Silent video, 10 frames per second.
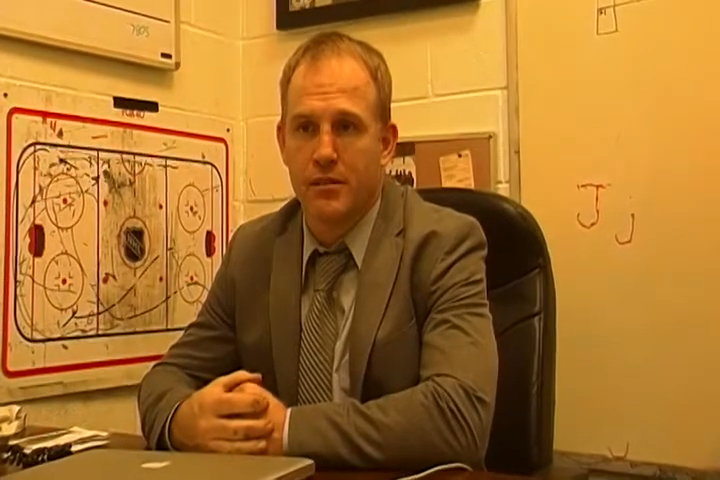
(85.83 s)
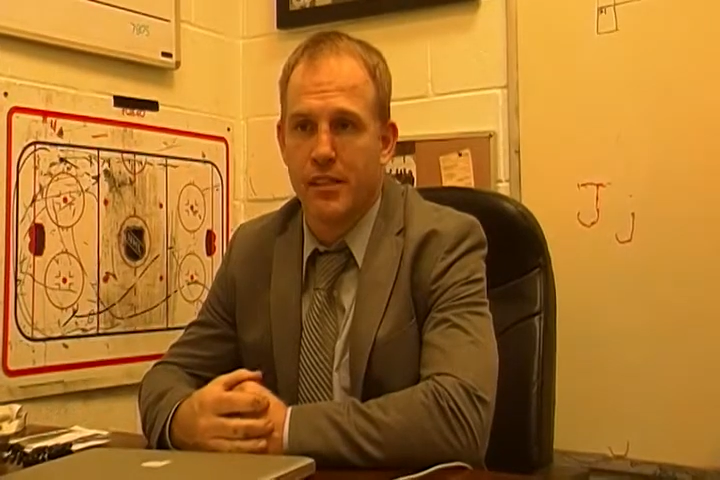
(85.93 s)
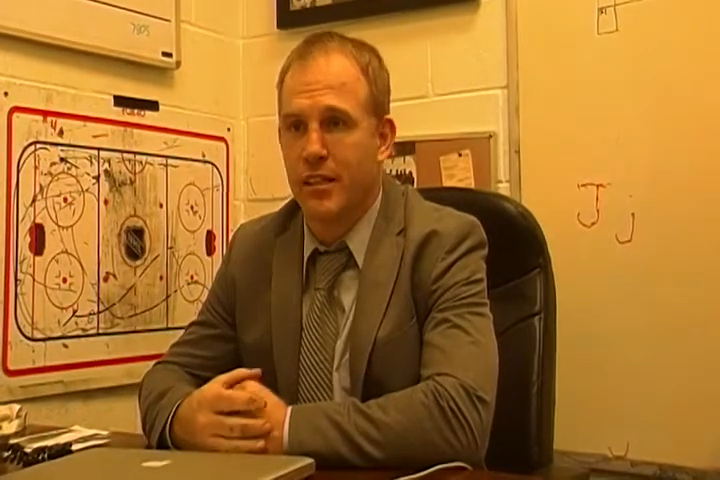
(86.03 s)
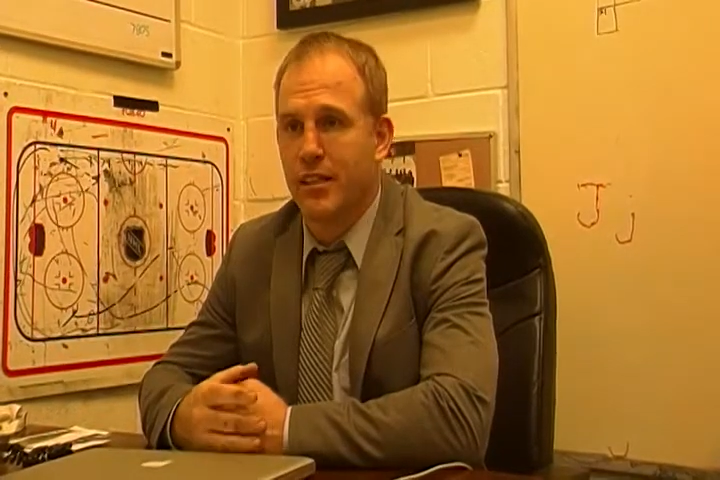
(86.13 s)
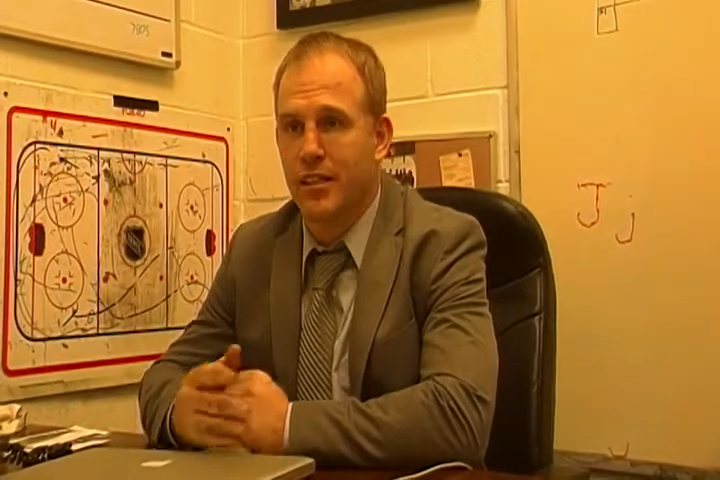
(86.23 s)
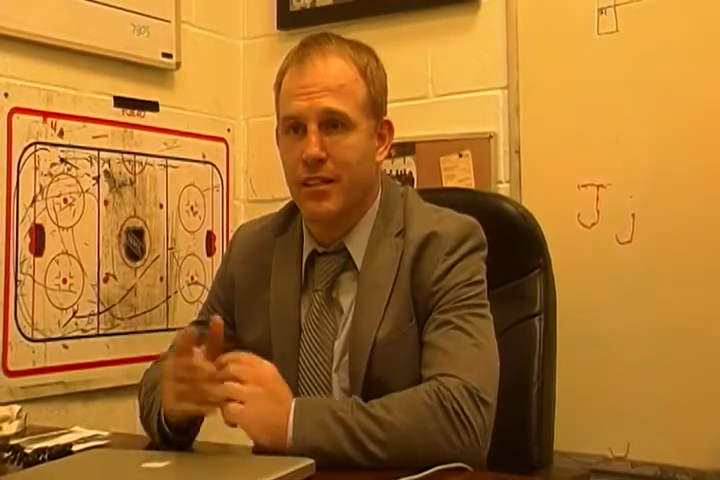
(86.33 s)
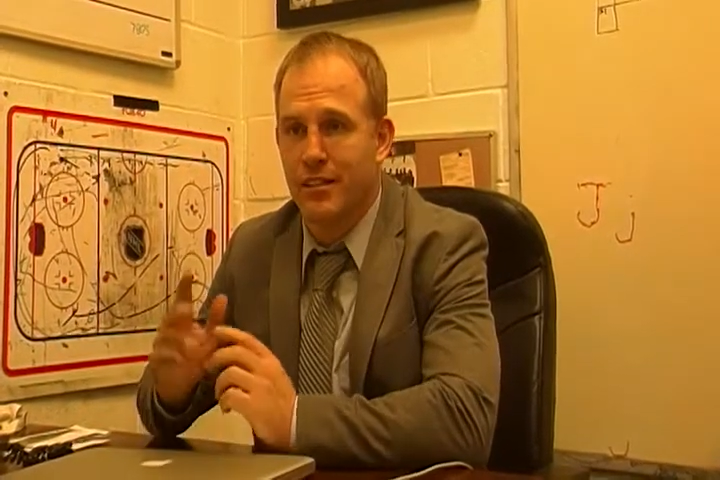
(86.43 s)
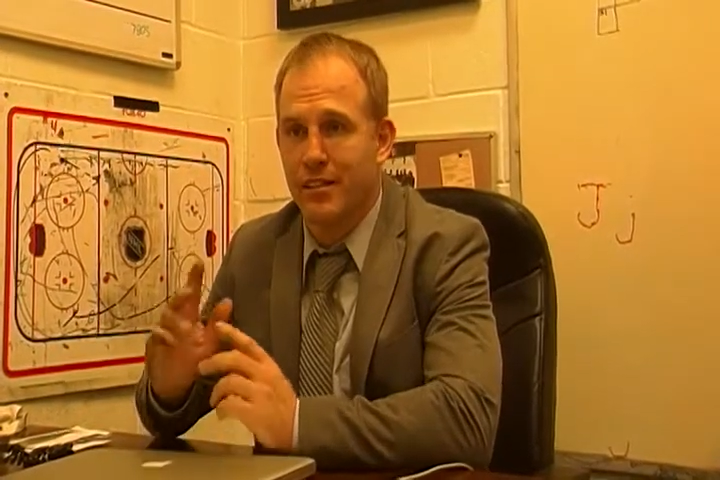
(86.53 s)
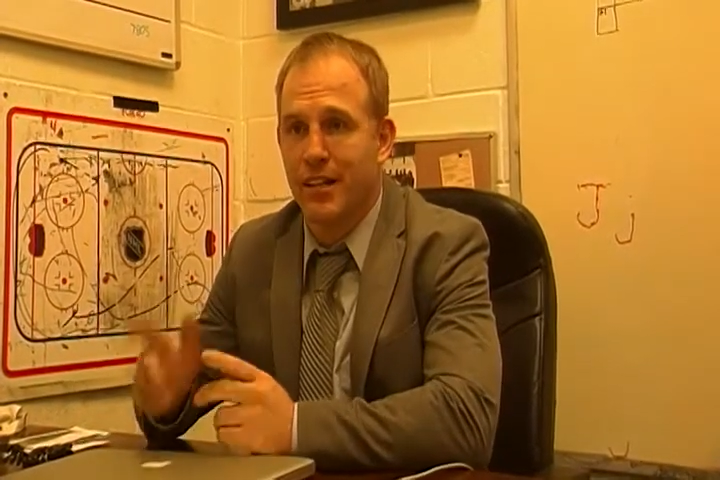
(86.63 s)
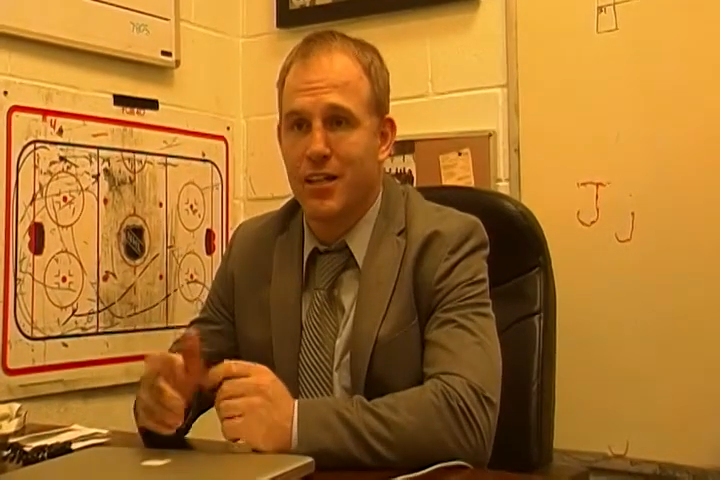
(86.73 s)
sending
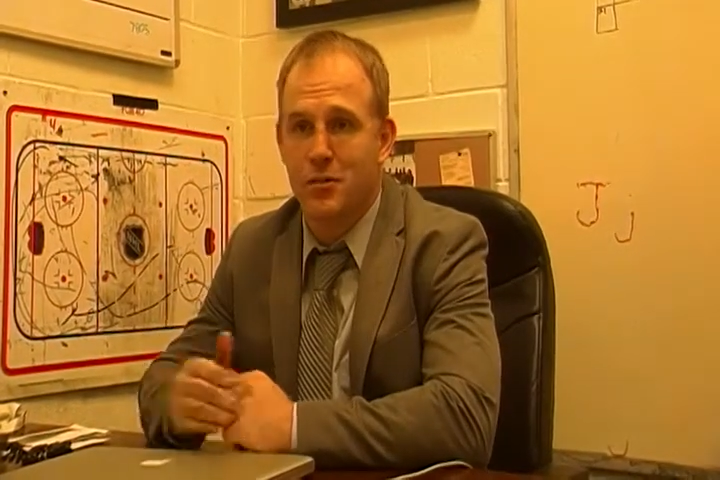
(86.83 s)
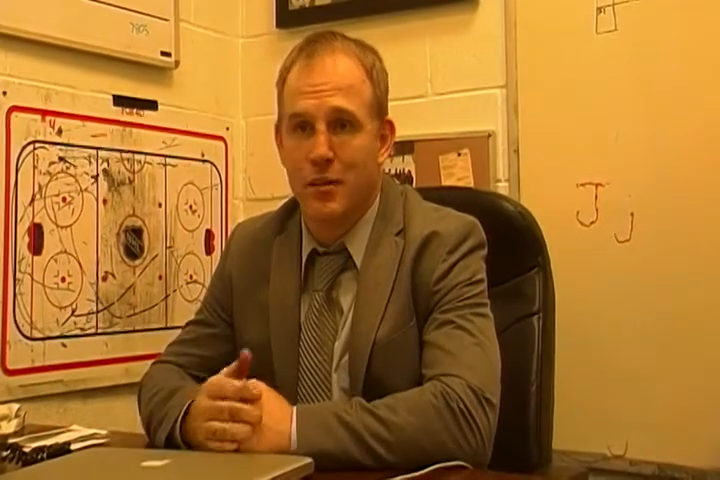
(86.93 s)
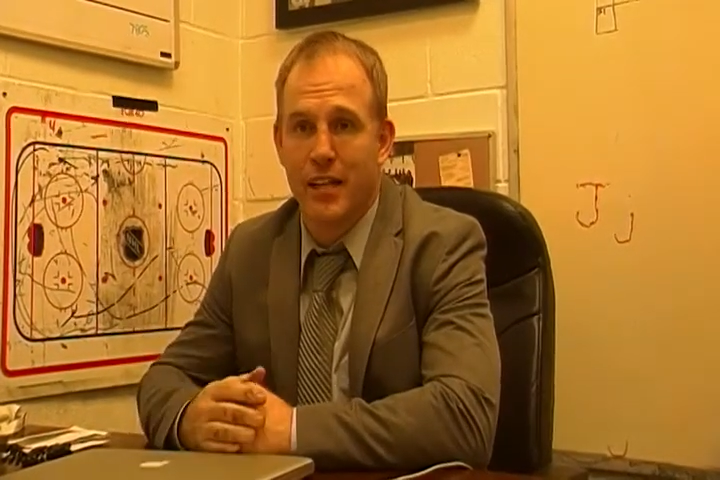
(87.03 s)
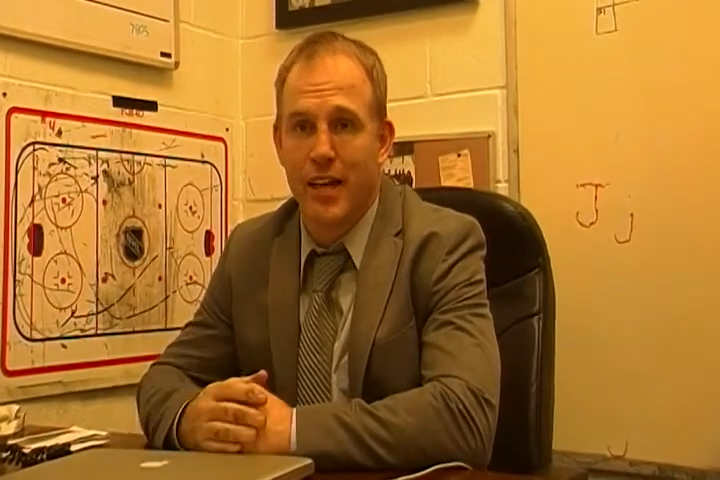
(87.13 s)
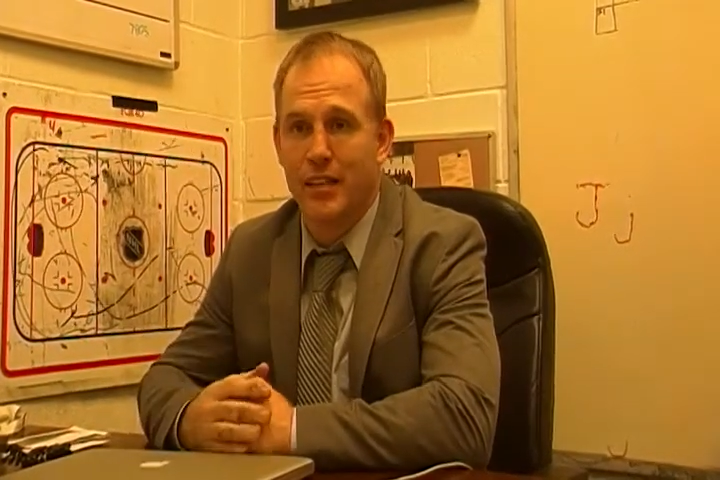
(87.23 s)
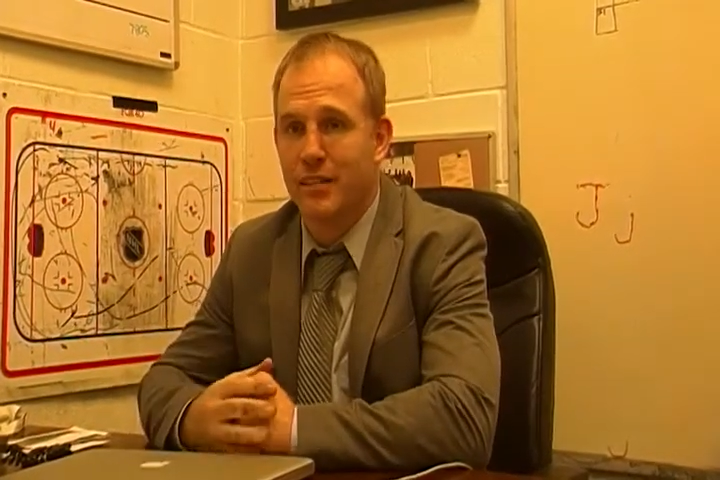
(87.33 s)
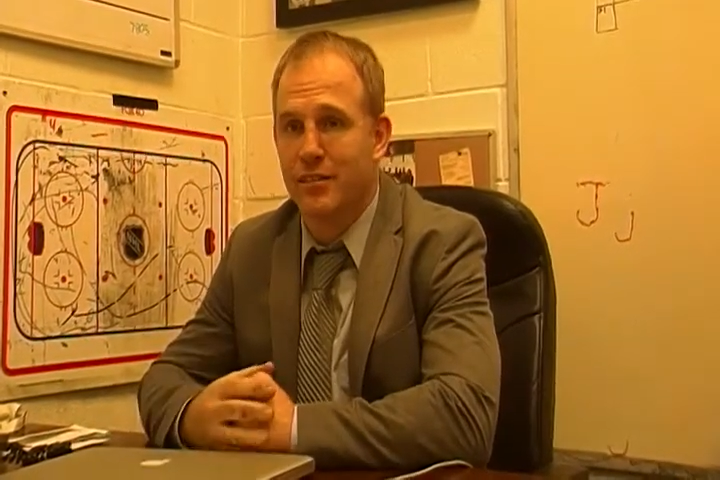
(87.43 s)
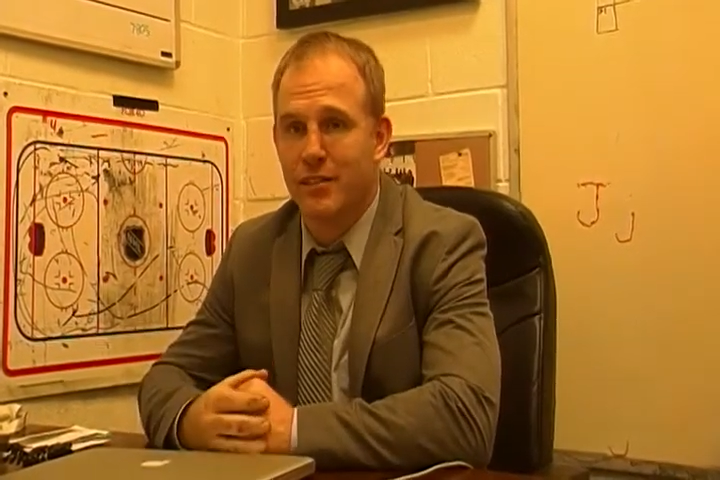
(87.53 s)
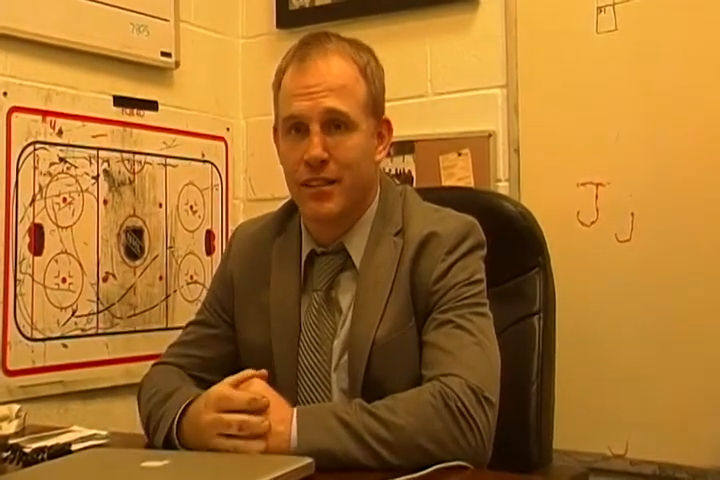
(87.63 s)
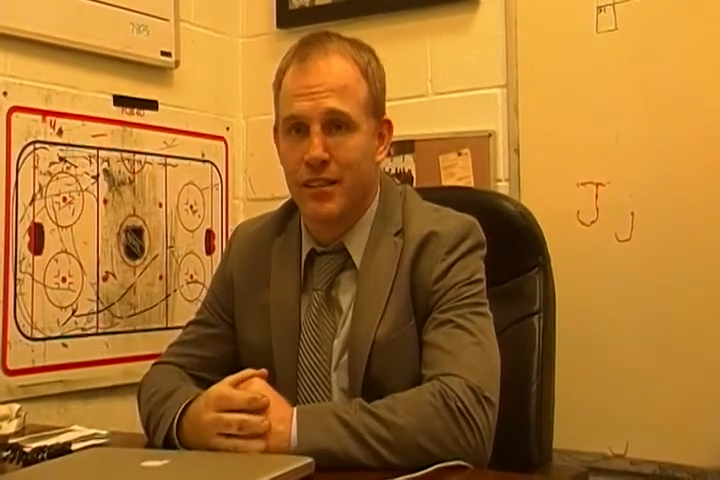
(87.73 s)
guys right at
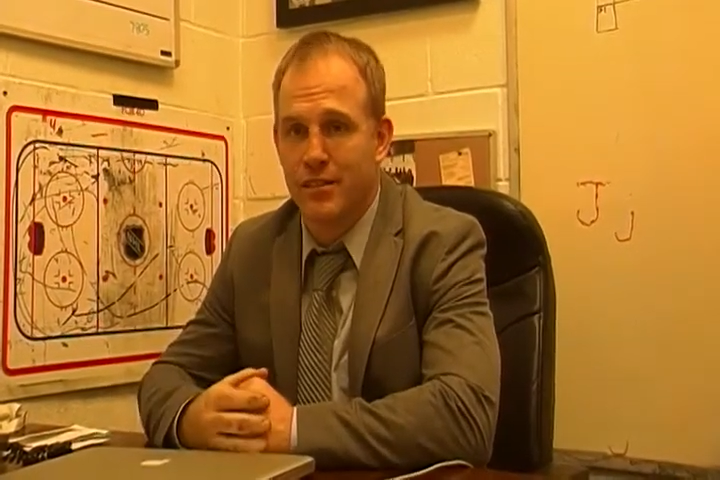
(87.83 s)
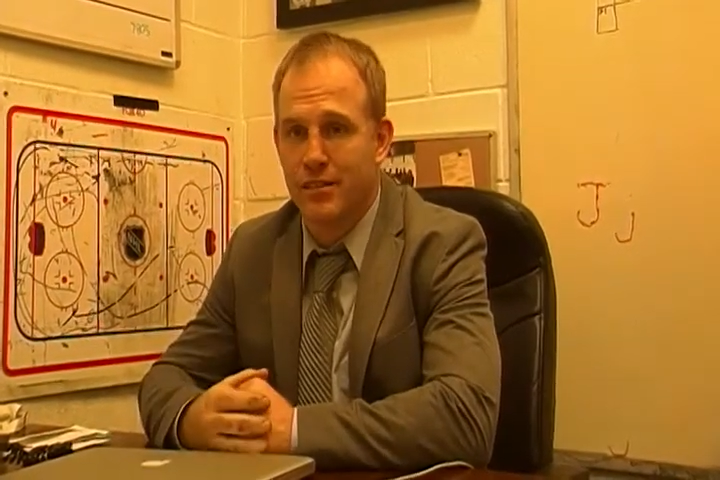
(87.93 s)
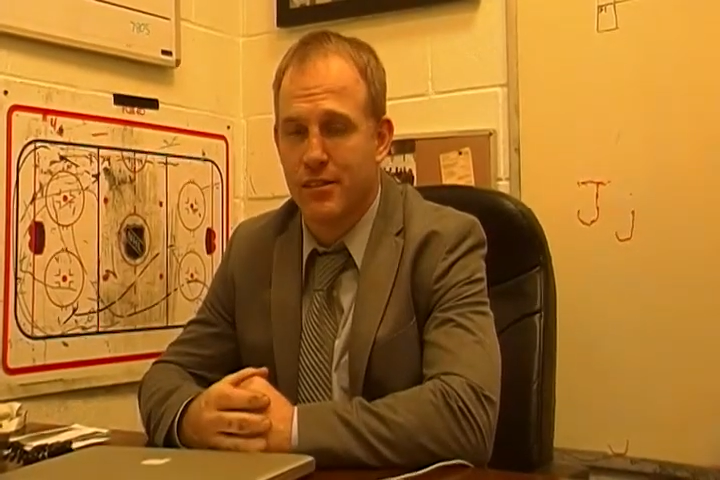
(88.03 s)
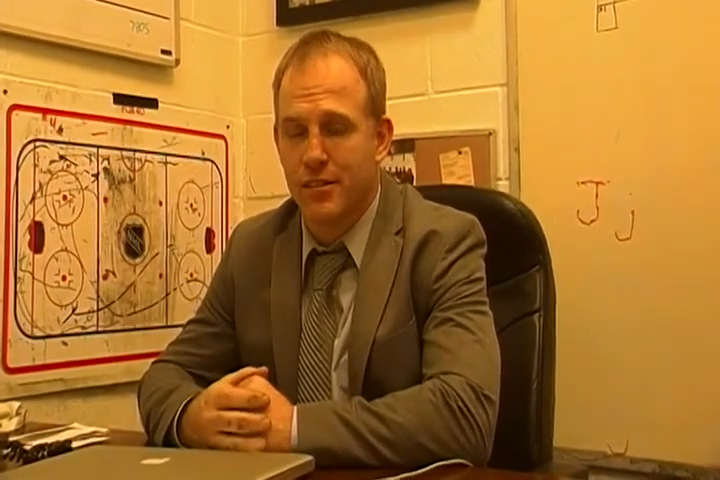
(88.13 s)
their D.